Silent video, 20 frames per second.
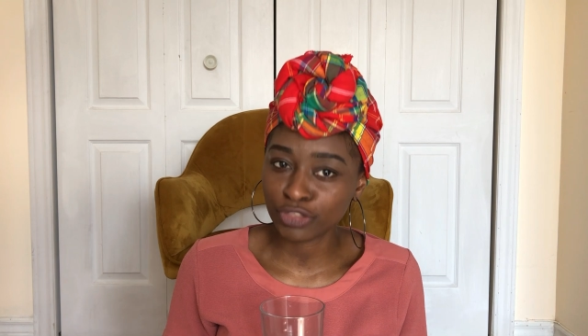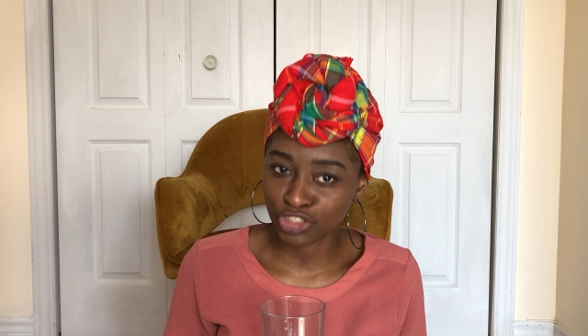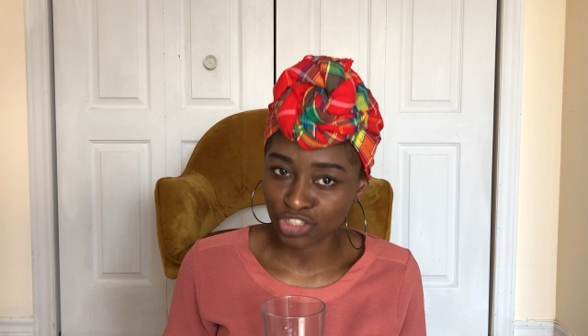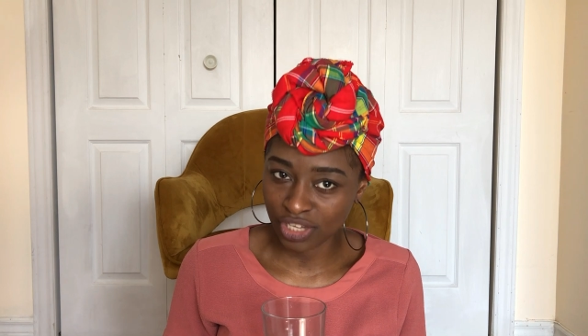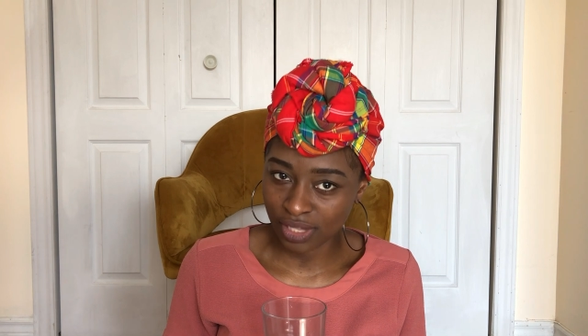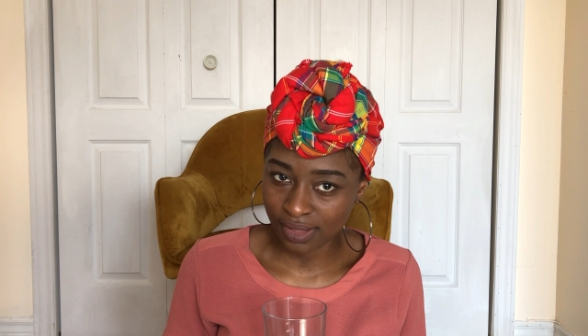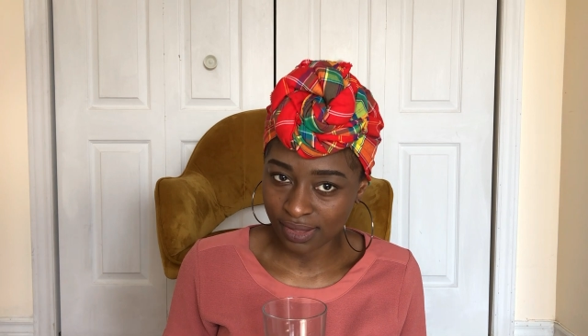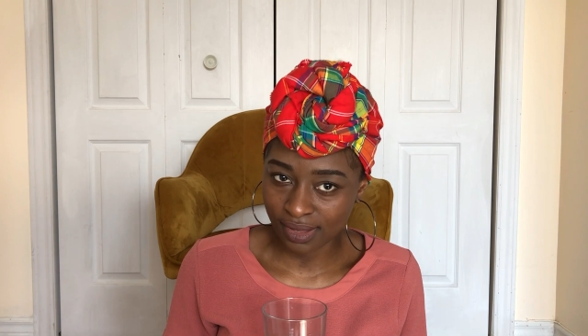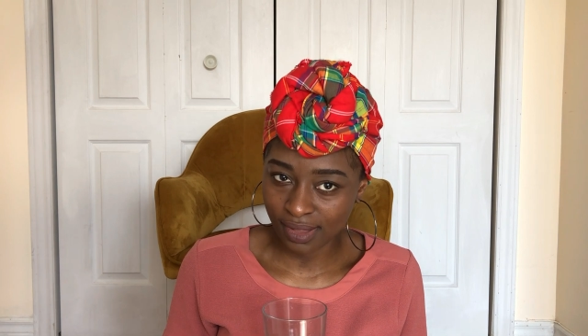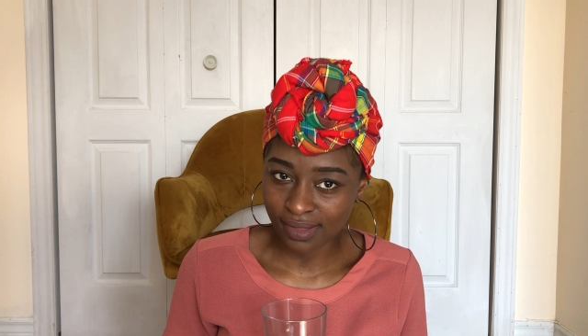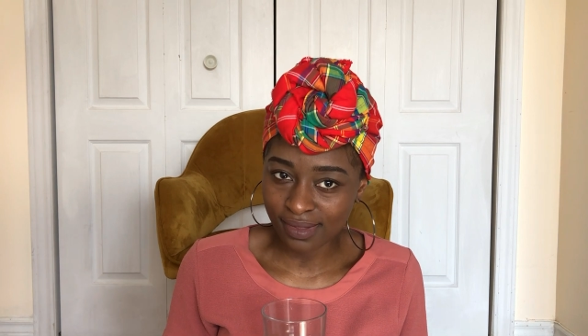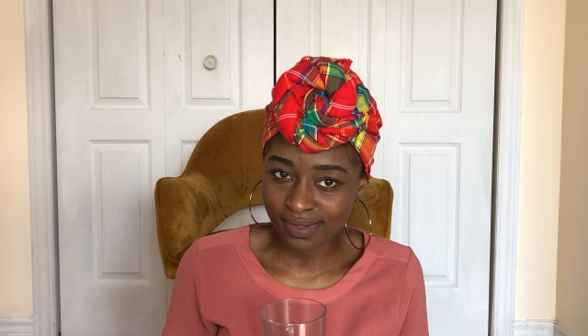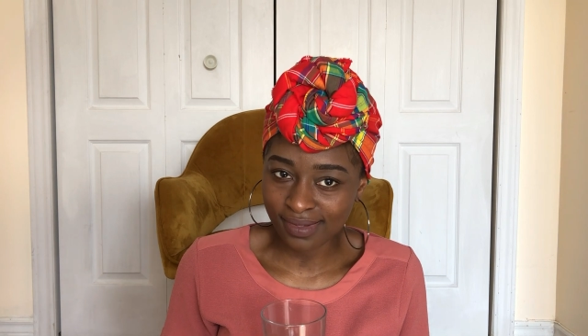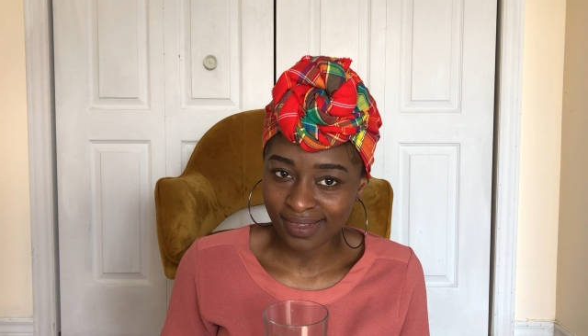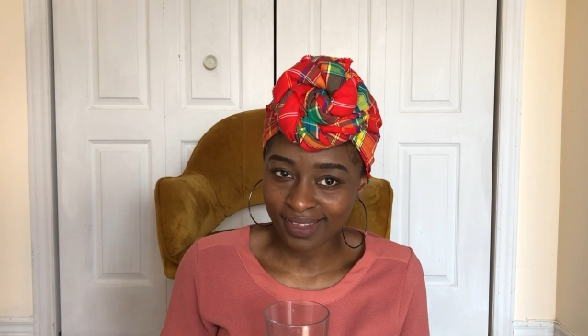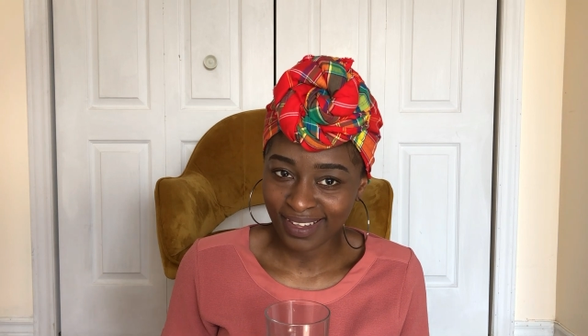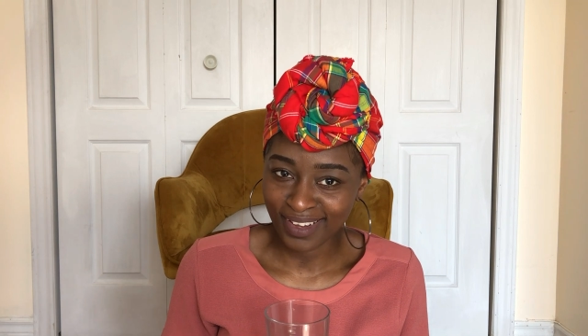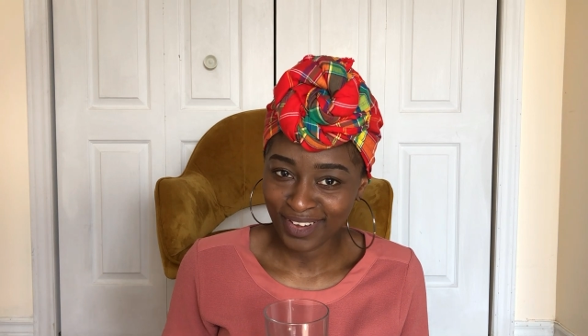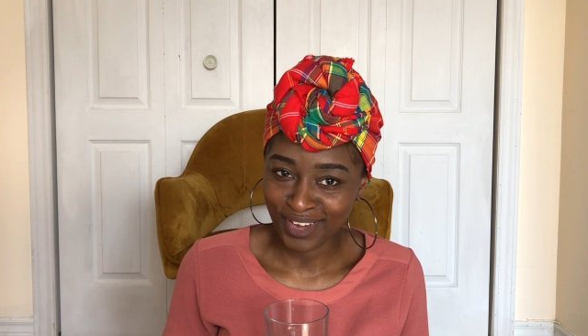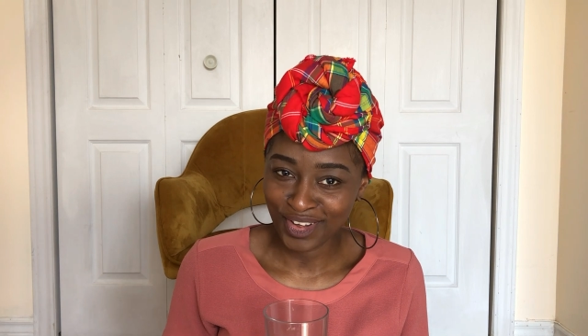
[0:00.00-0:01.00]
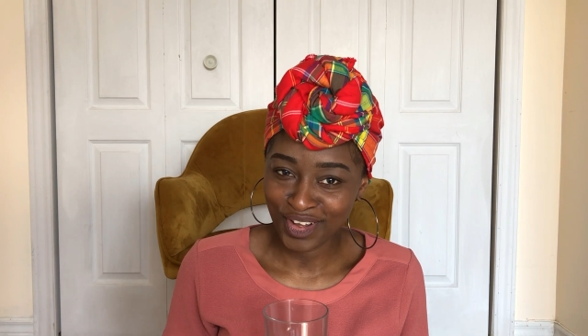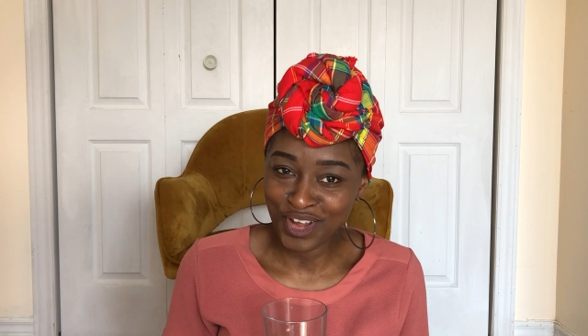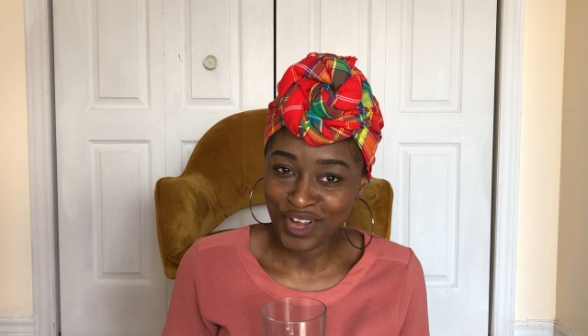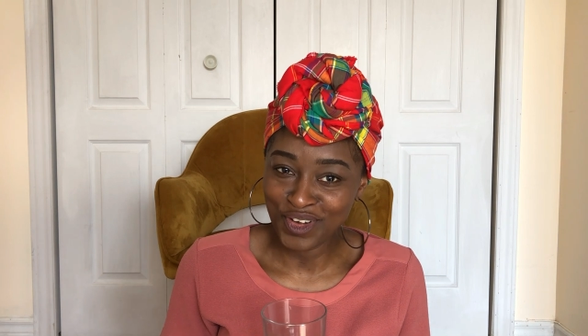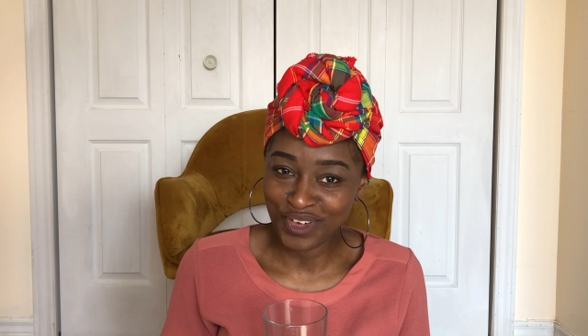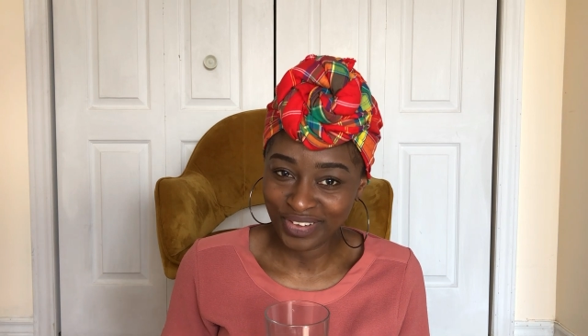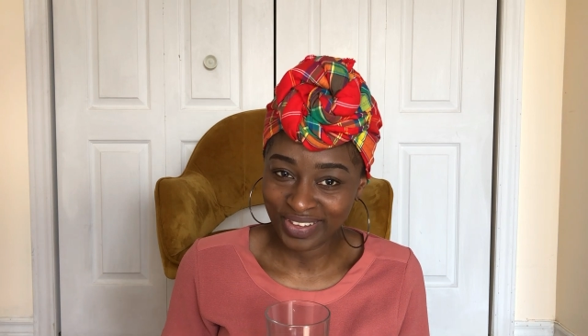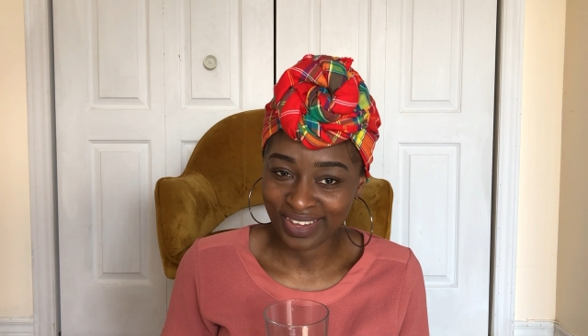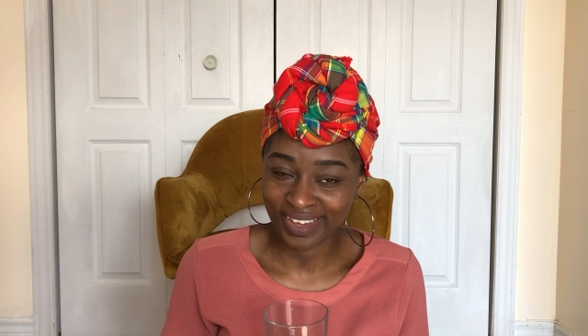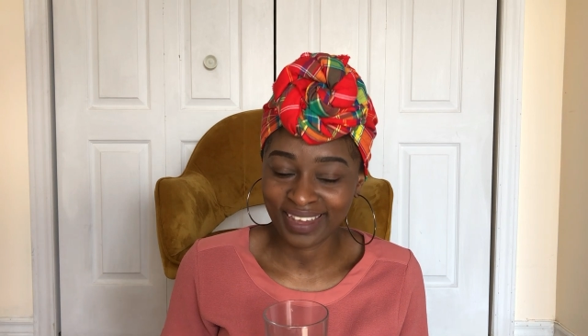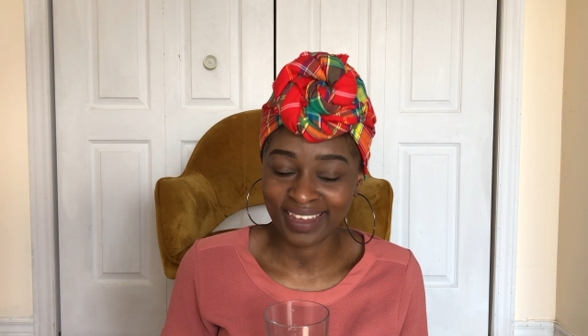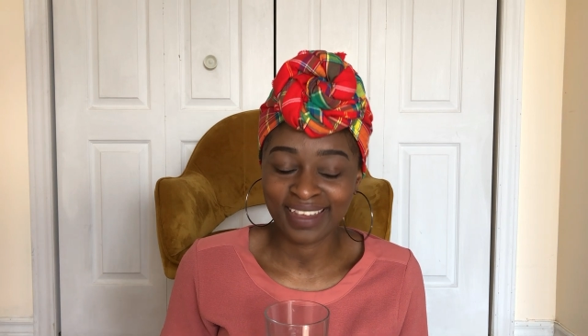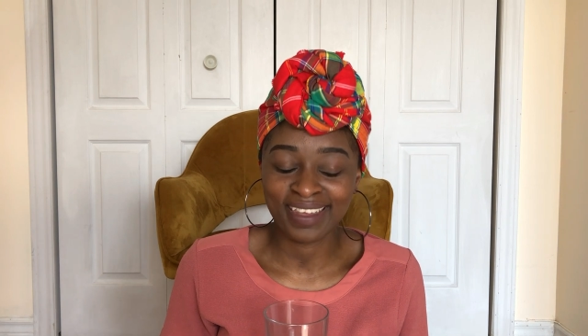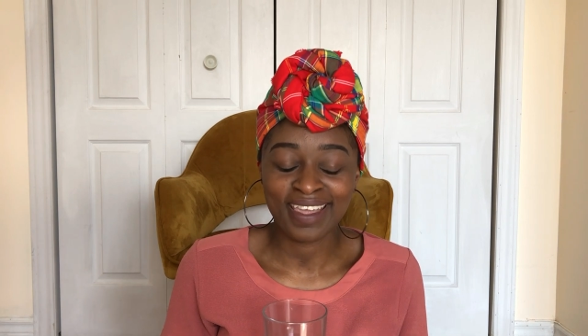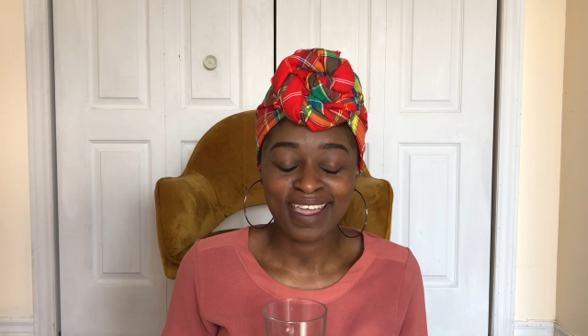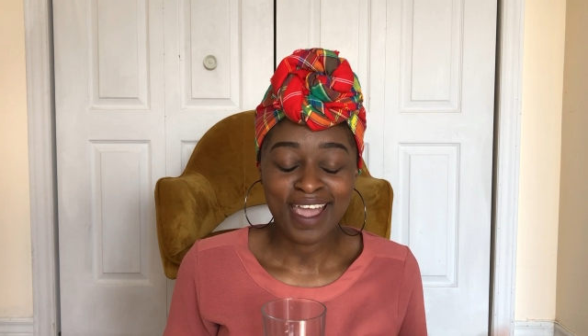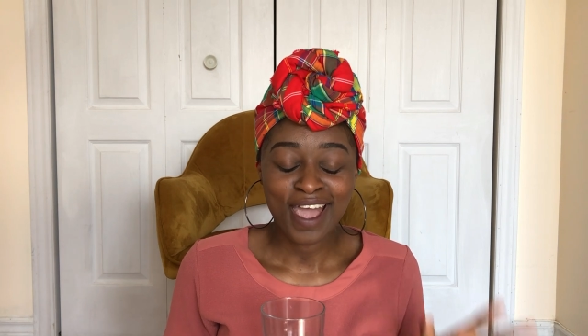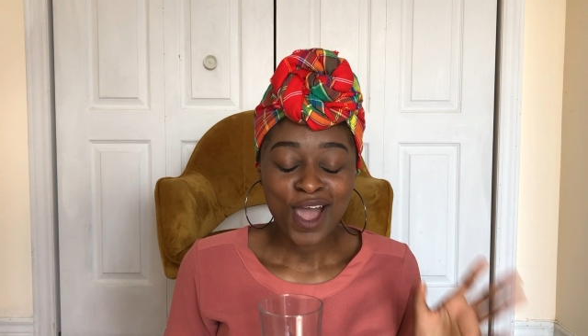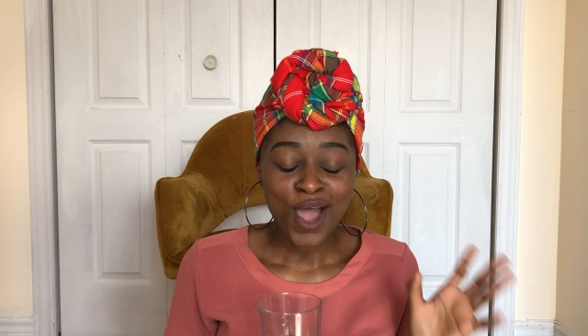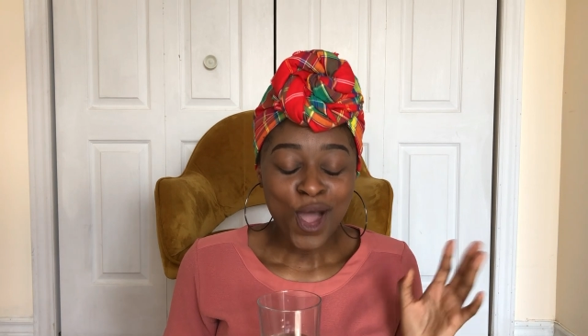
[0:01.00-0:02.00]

Jesus, okay?